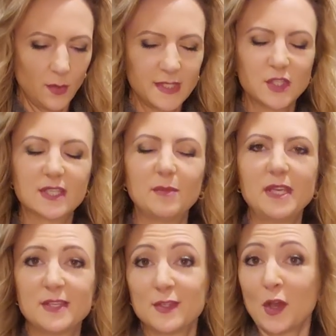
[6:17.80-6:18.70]
it's just gonna
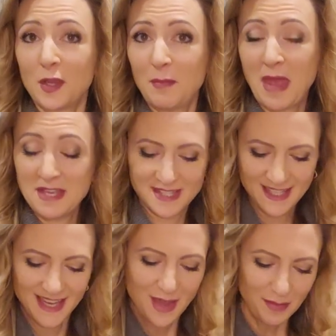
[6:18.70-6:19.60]
be a soggy
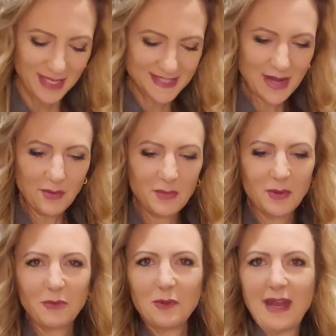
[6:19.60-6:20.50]
mess because now we
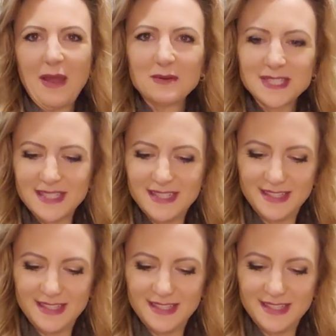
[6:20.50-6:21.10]
want to roll it out.